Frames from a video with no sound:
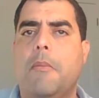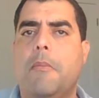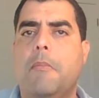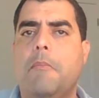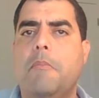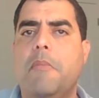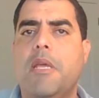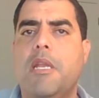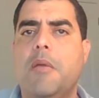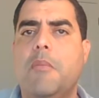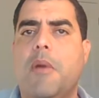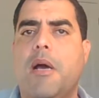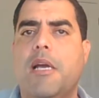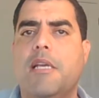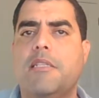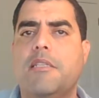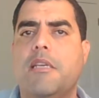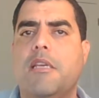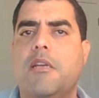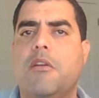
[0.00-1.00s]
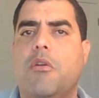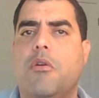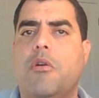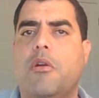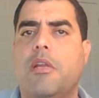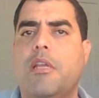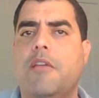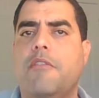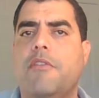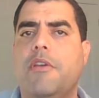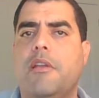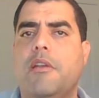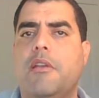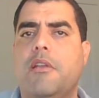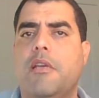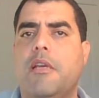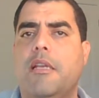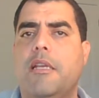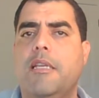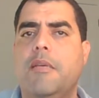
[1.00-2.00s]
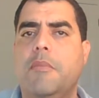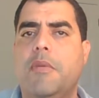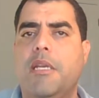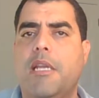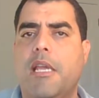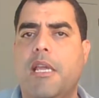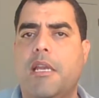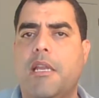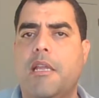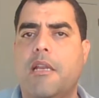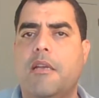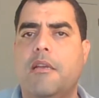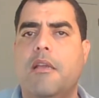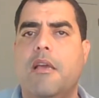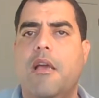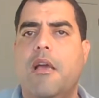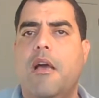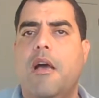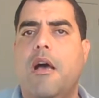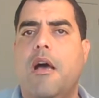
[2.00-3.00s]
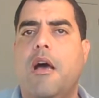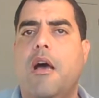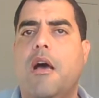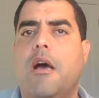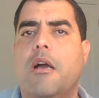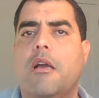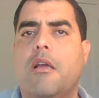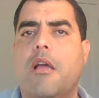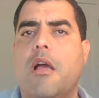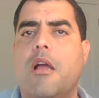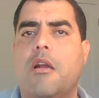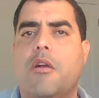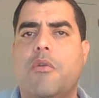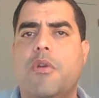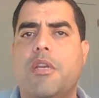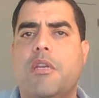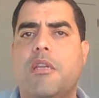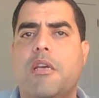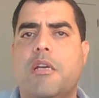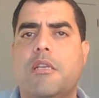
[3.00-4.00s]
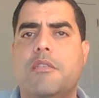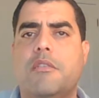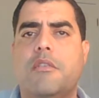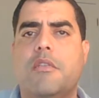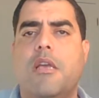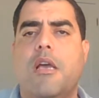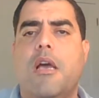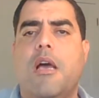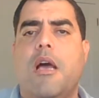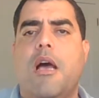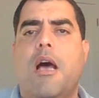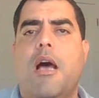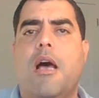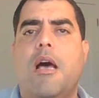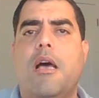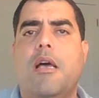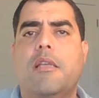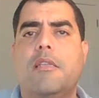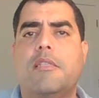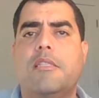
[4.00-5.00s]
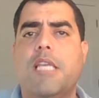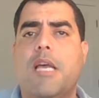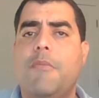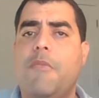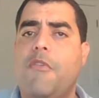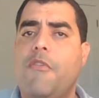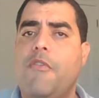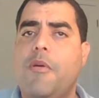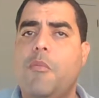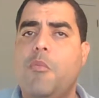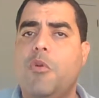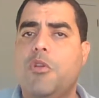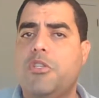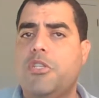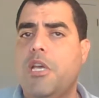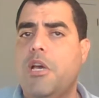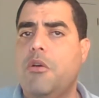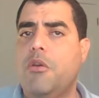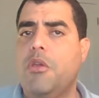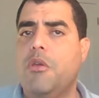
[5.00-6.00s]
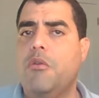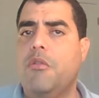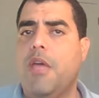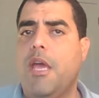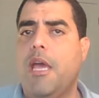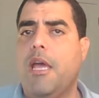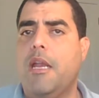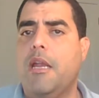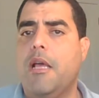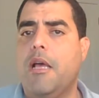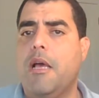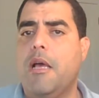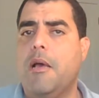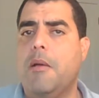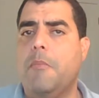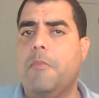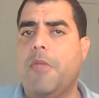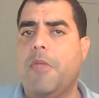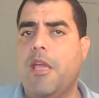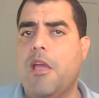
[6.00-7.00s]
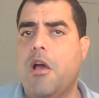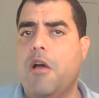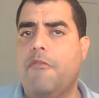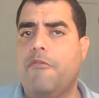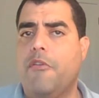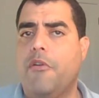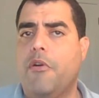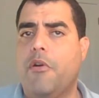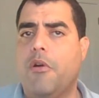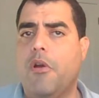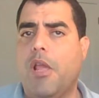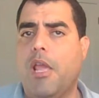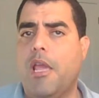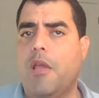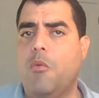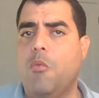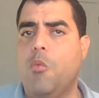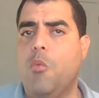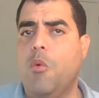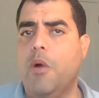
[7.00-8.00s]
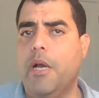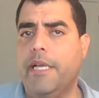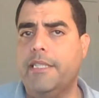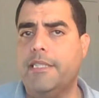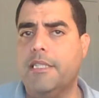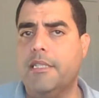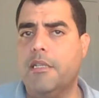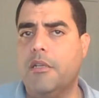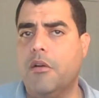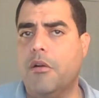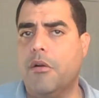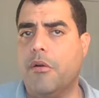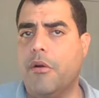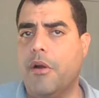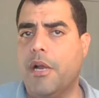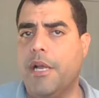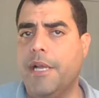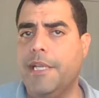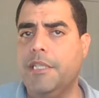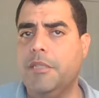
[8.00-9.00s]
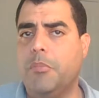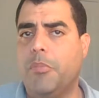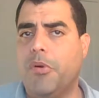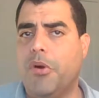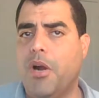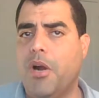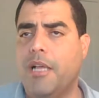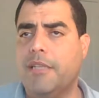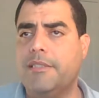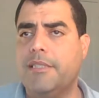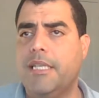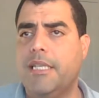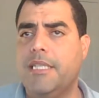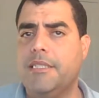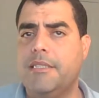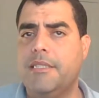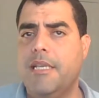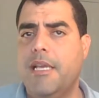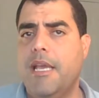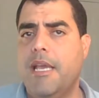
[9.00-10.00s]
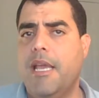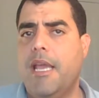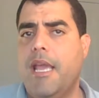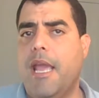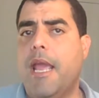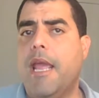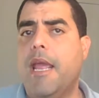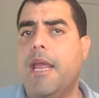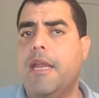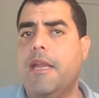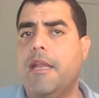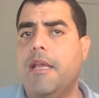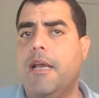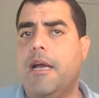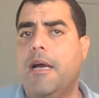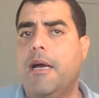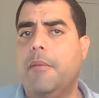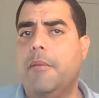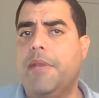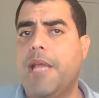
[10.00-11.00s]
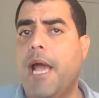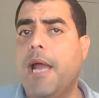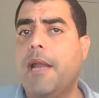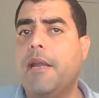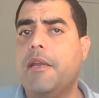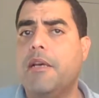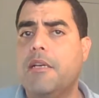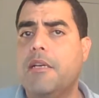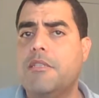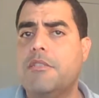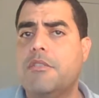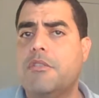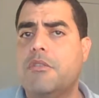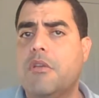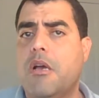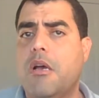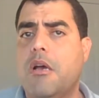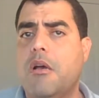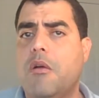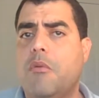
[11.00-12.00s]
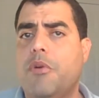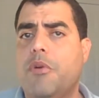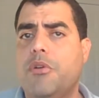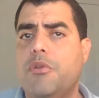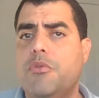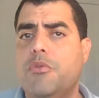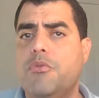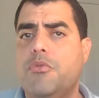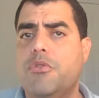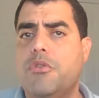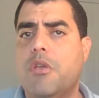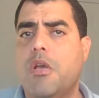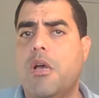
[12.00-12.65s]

minimizing or even eliminating concrete dust. Some of them will tell you that they offer a wet grind process, and that does reduce